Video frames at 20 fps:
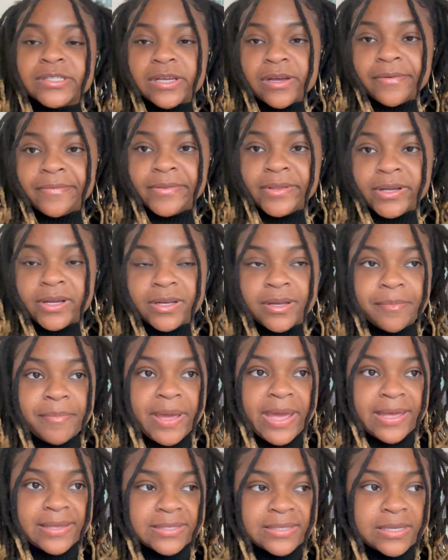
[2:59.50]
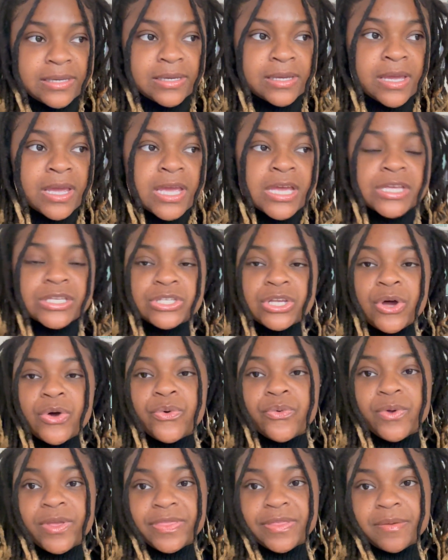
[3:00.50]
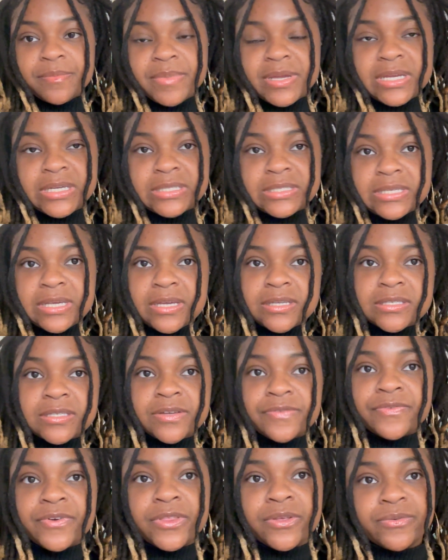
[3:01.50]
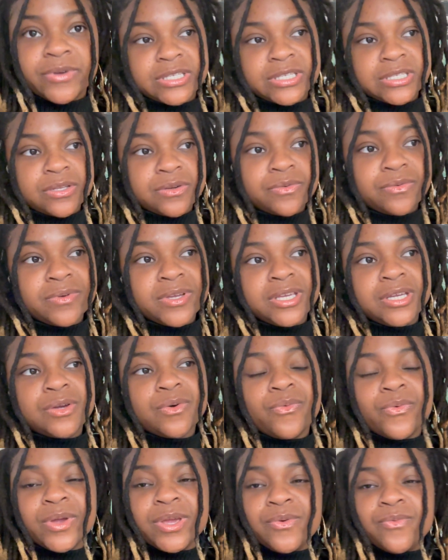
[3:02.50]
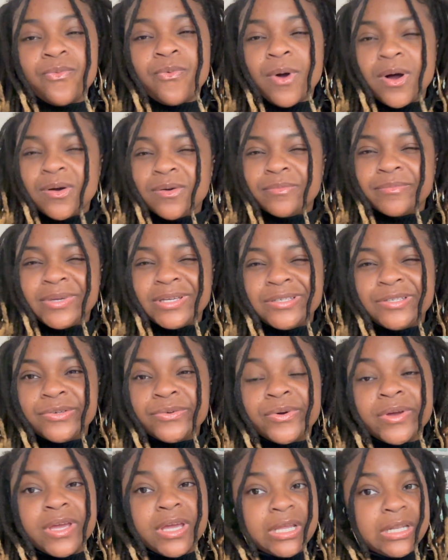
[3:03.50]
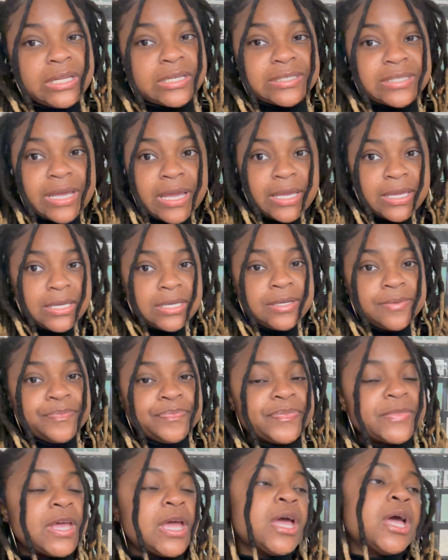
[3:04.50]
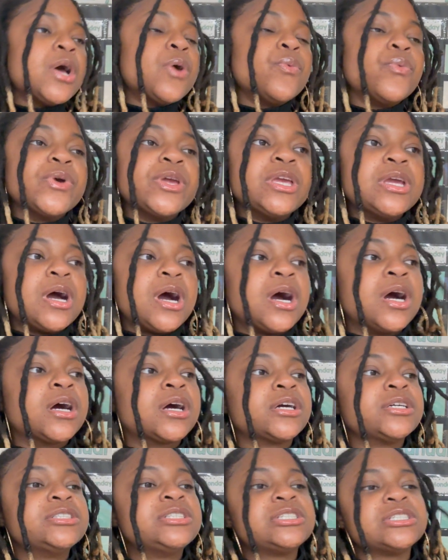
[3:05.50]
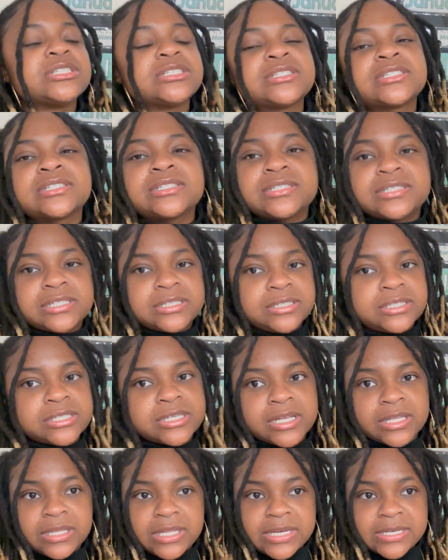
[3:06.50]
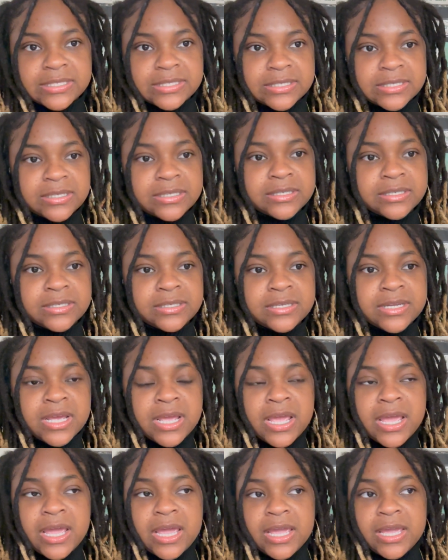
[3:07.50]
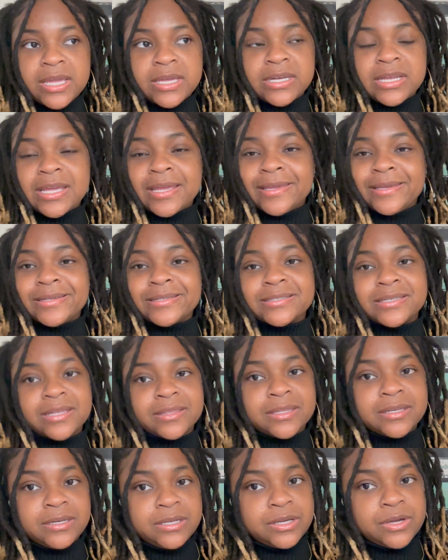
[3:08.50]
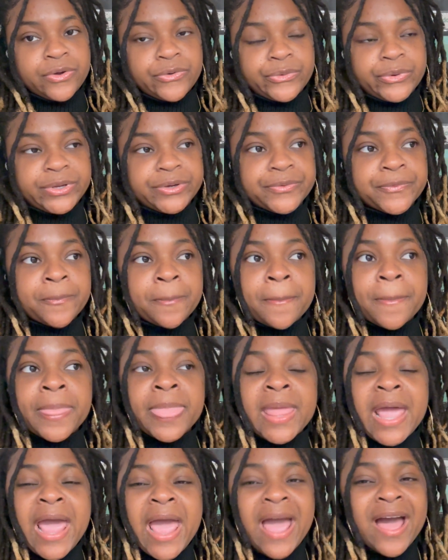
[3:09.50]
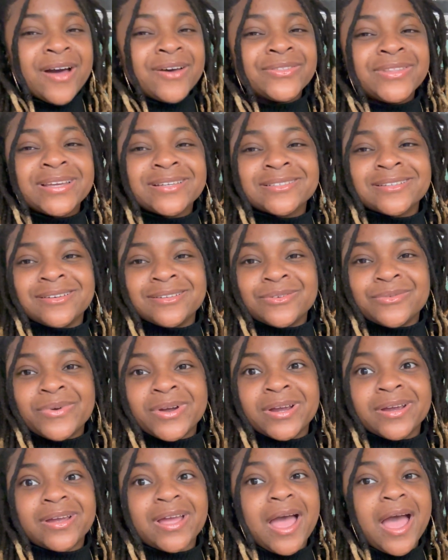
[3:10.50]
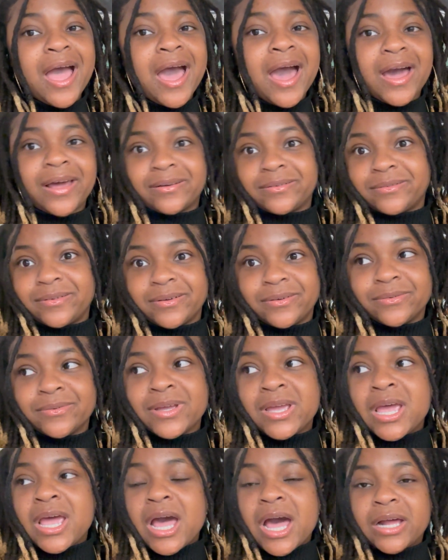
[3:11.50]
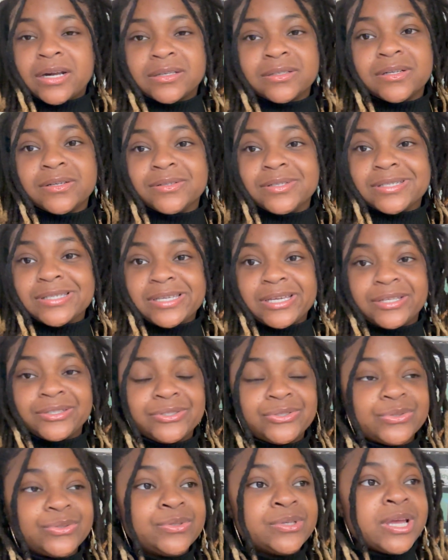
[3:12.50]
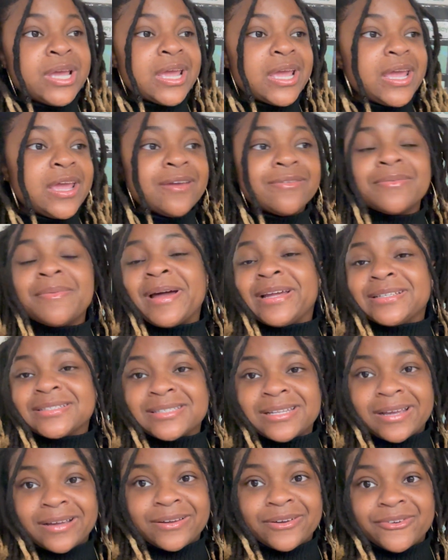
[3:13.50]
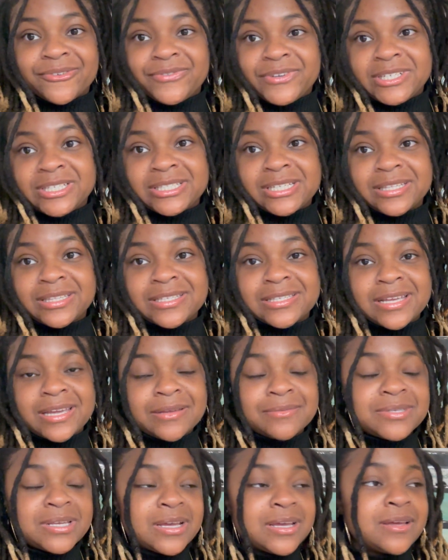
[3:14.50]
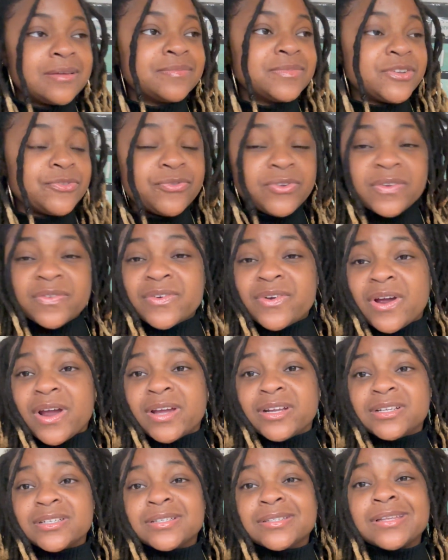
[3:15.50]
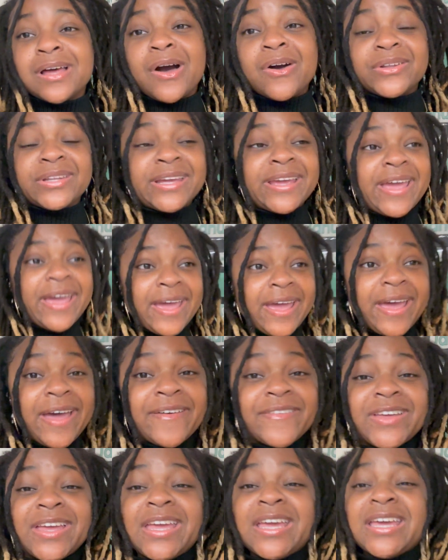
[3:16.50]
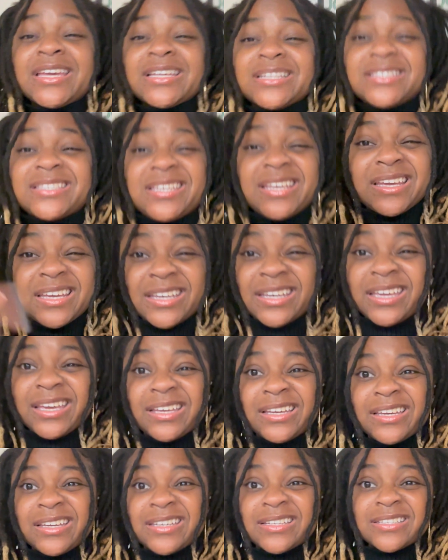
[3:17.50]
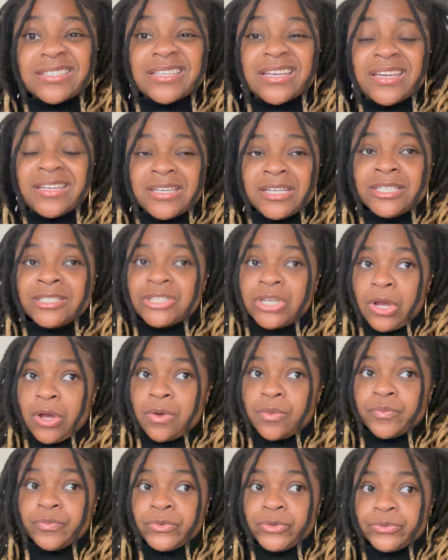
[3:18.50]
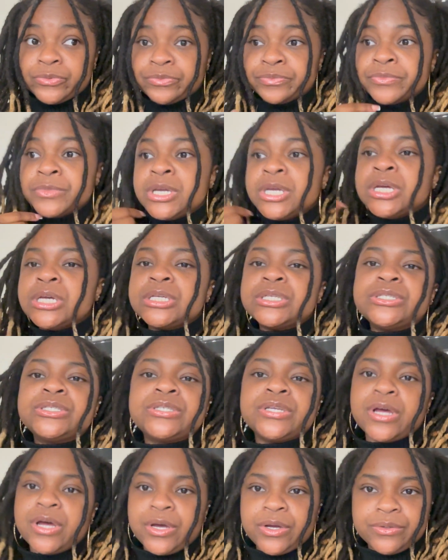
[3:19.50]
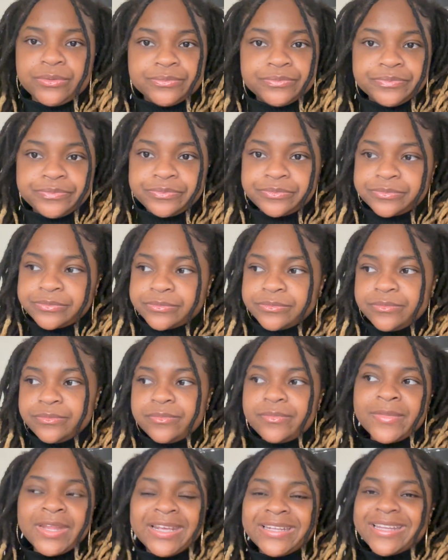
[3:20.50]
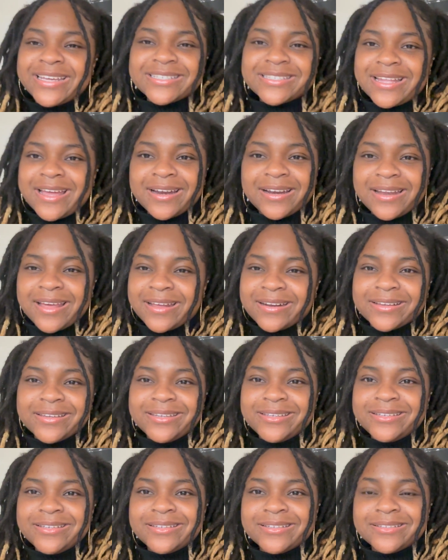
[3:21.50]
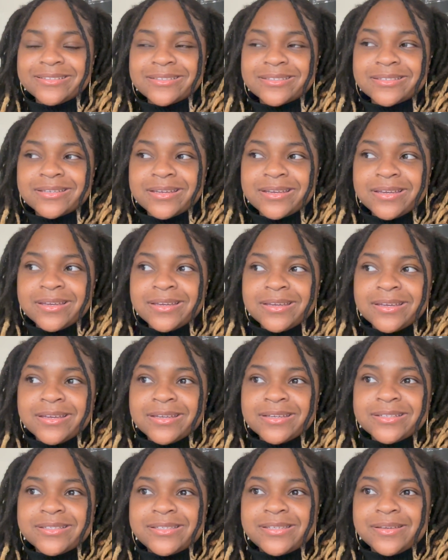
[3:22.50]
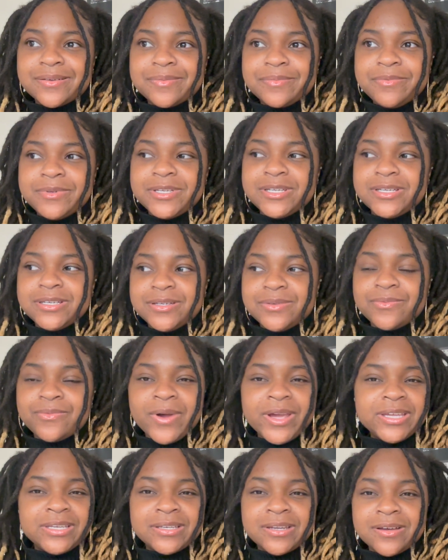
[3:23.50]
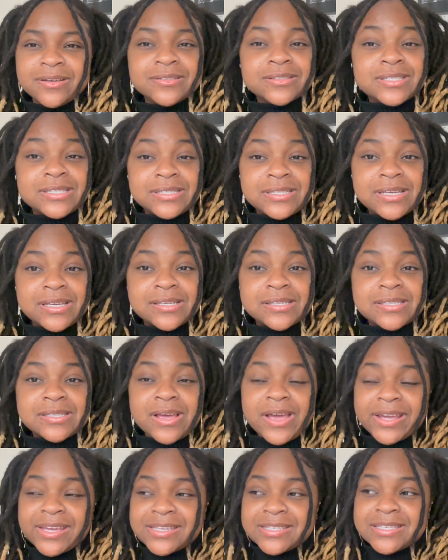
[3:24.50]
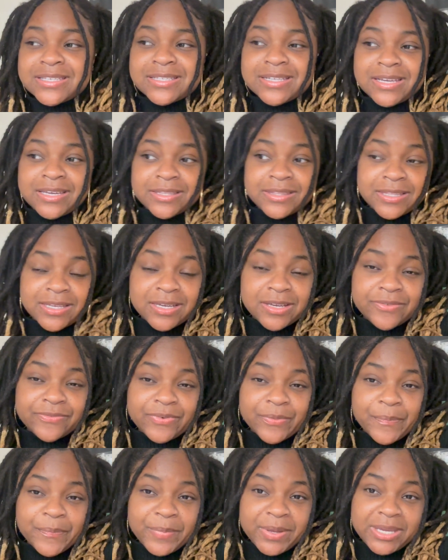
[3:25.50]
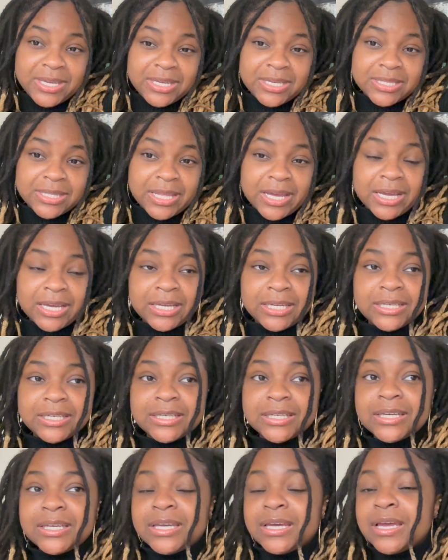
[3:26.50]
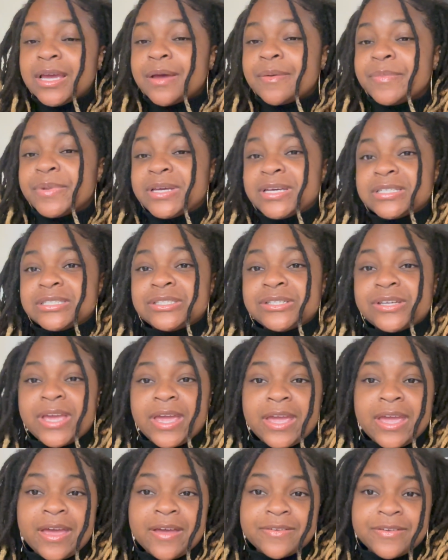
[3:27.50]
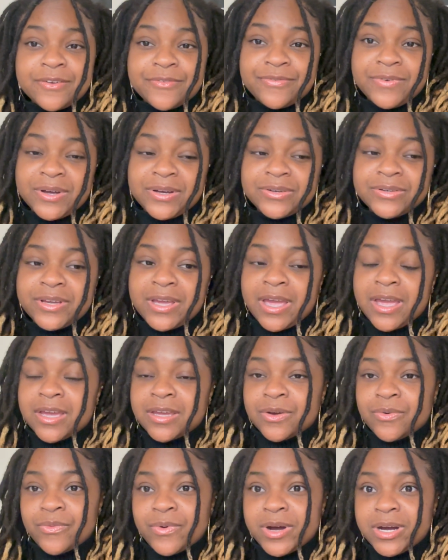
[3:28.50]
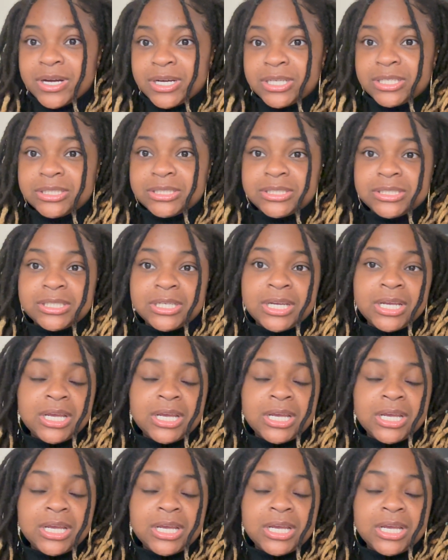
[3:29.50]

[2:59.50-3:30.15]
over there in the basket. So with it being testing for the of the week, we won't be doing LSAE. We are just teaching a lesson and it ends at the DOL. How that's gonna work, I don't know. I don't know the schedule. Everybody's not gonna finish at the same time. The 5th graders only have 10 kids in each homeroom. So that's not a lot of kids to be waiting on to test. So I guess it's a good thing for me, like, because you can't have your phone, you can't have your watch,